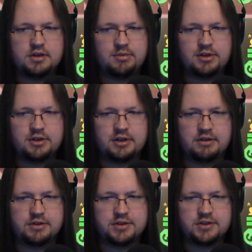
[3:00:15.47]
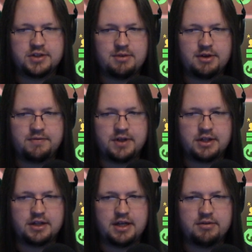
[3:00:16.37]
I bet they're gonna resist all my
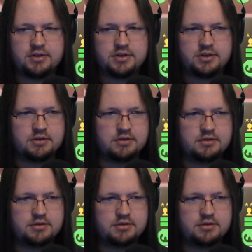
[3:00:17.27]
fucking damage, too.